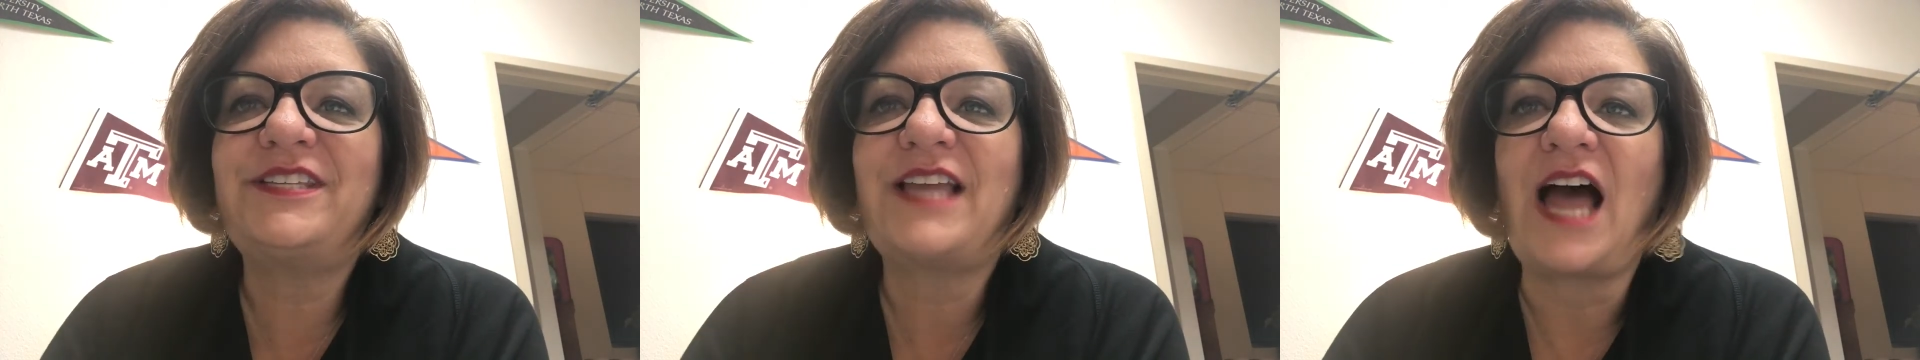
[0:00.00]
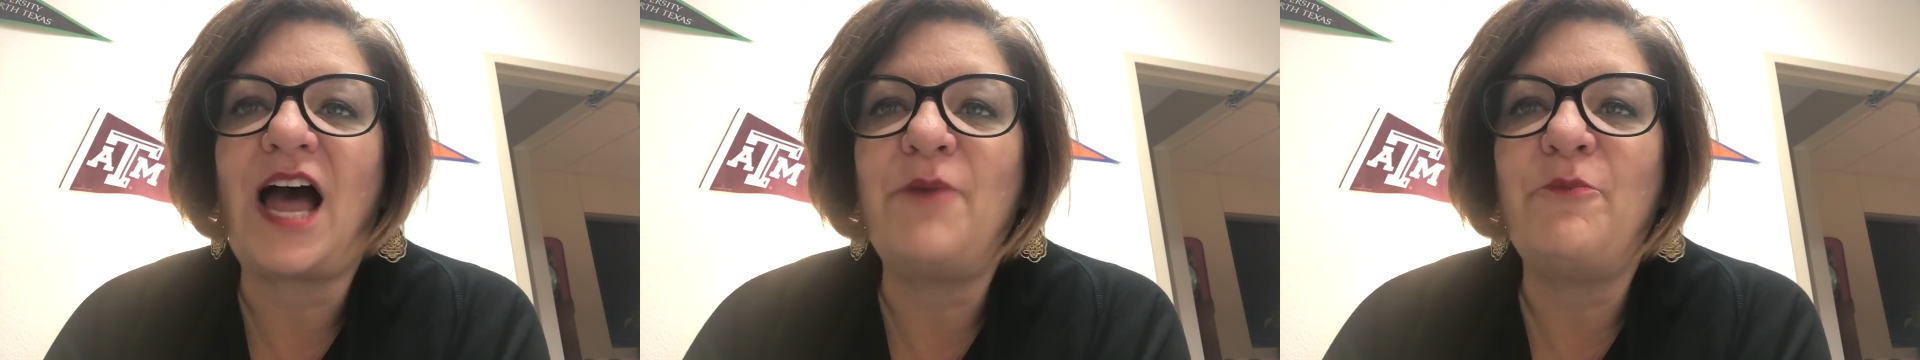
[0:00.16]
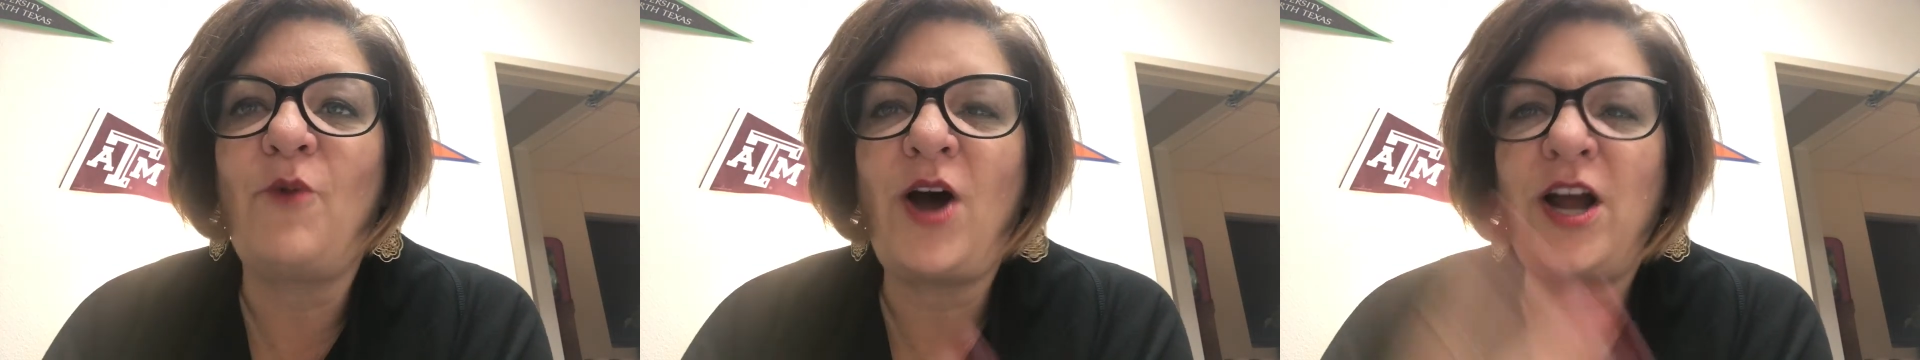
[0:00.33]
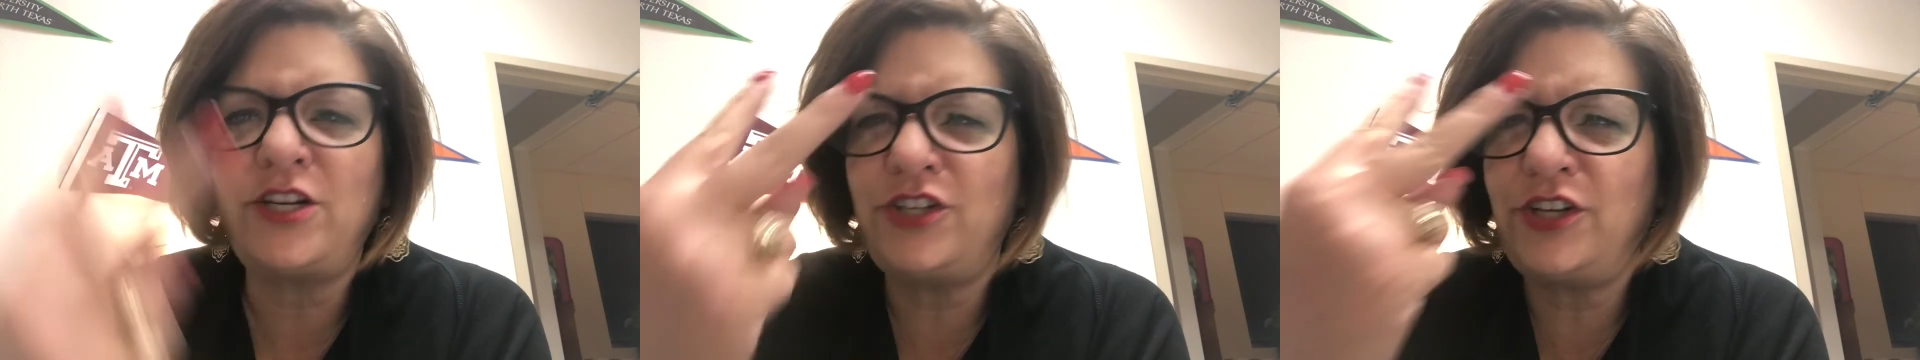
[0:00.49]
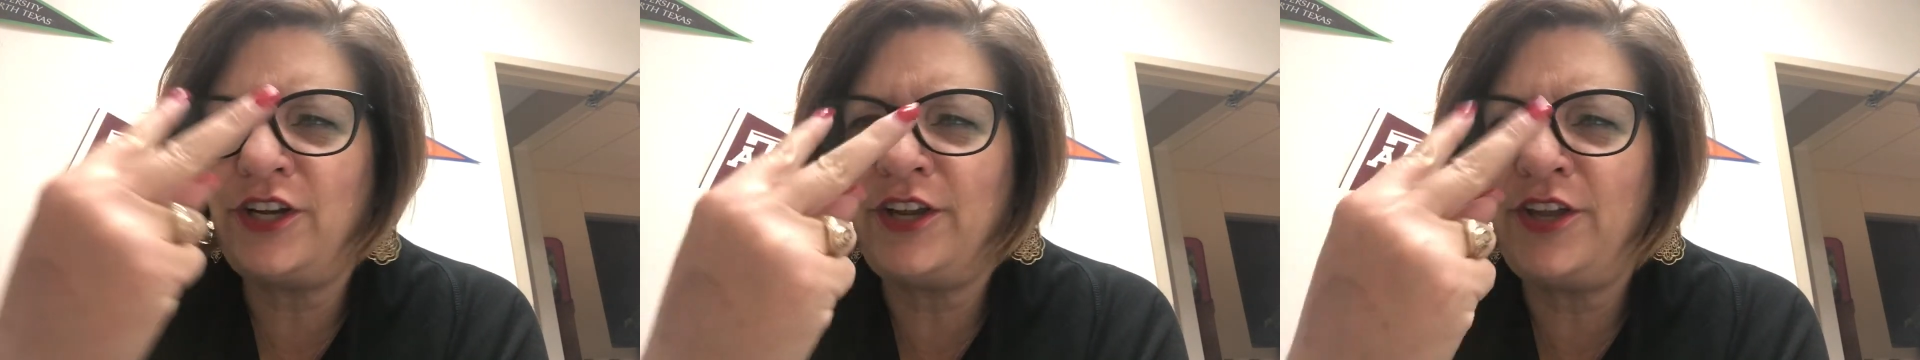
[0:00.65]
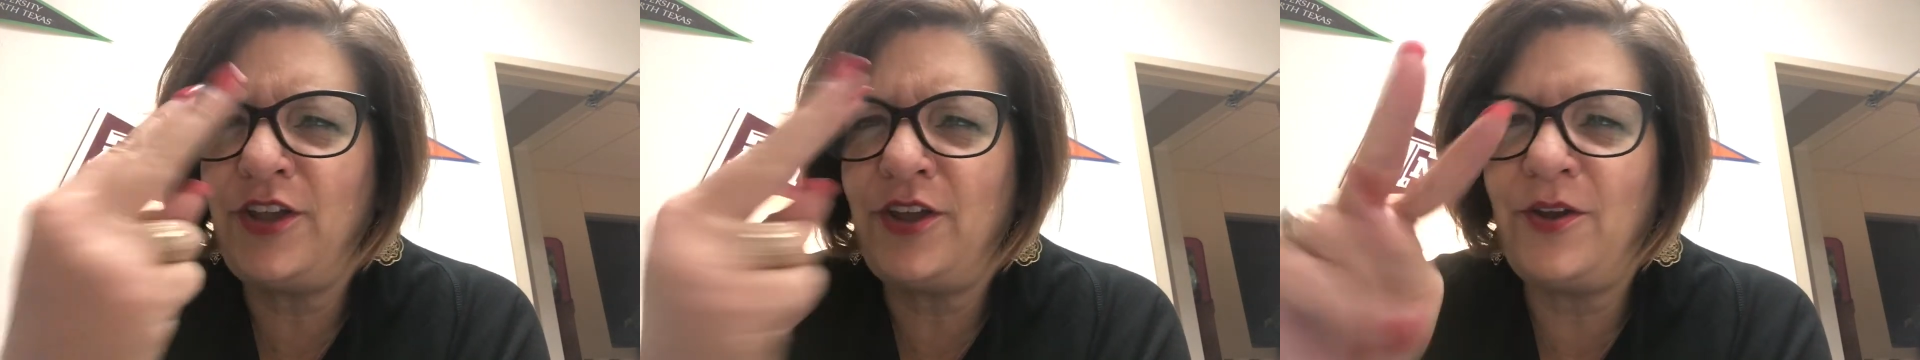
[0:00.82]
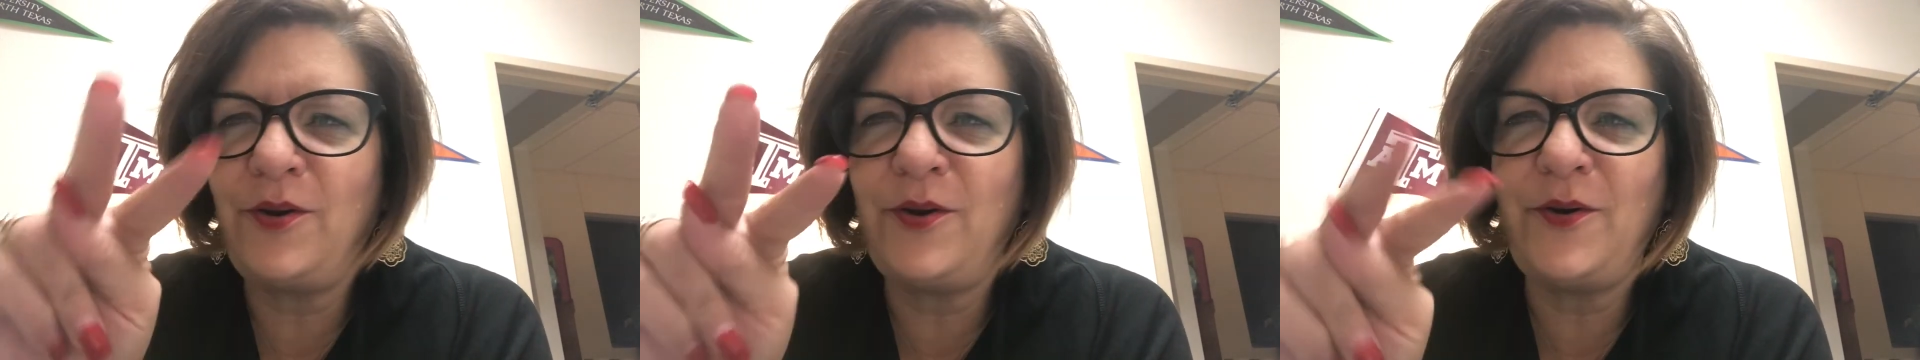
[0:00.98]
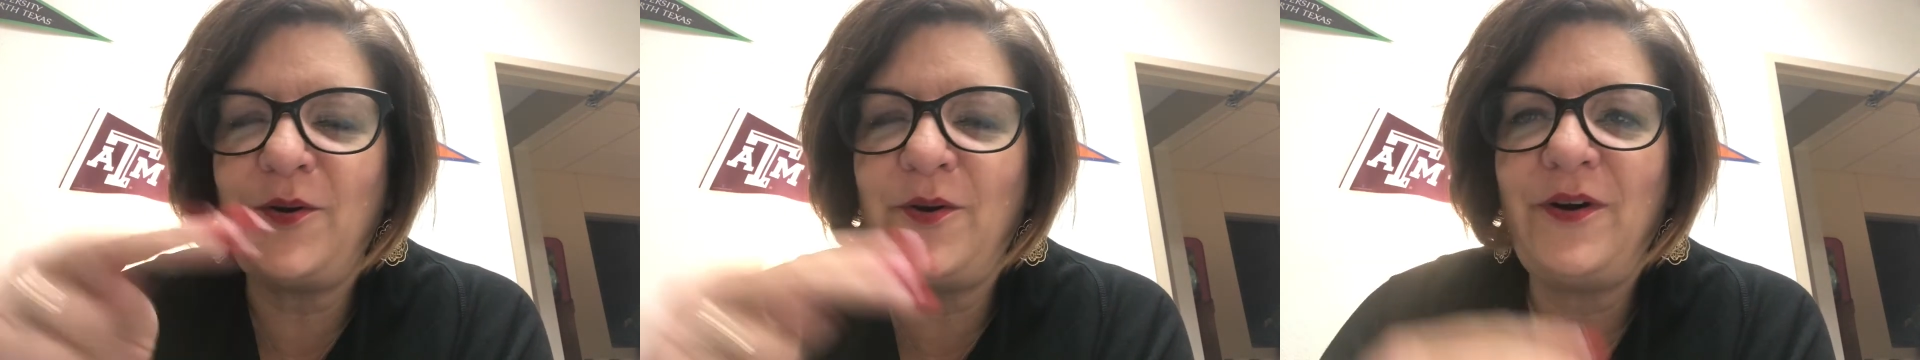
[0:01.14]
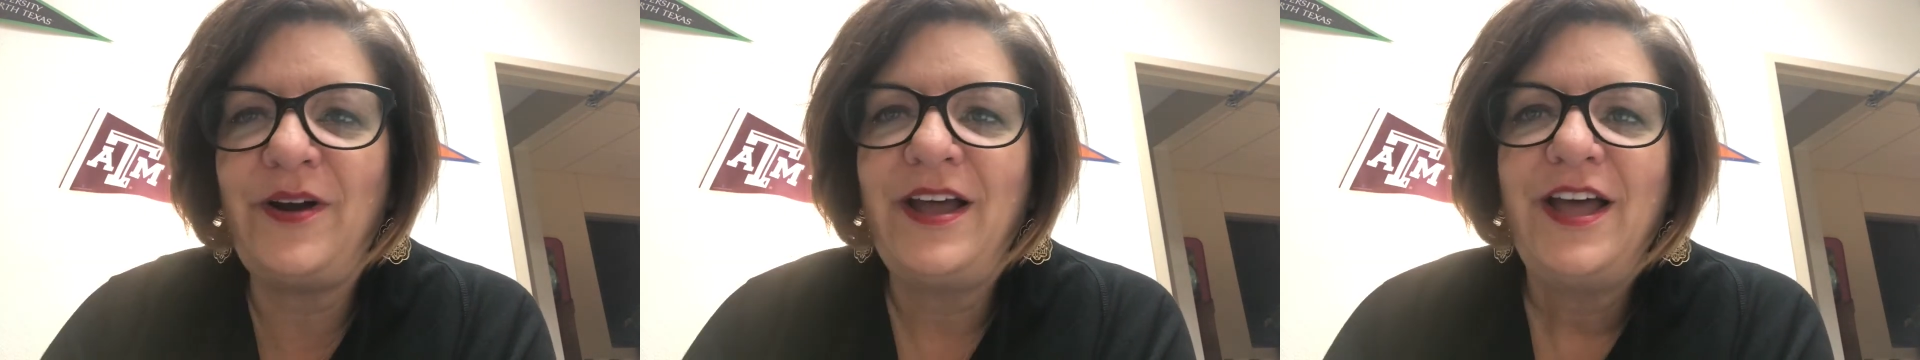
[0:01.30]
I'm watching
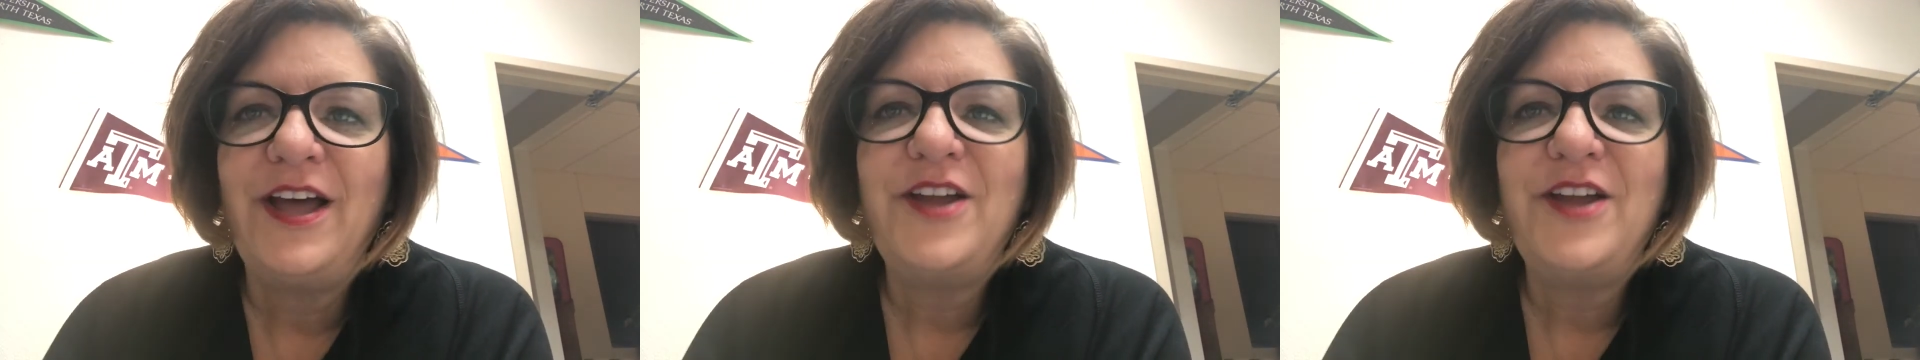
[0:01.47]
you.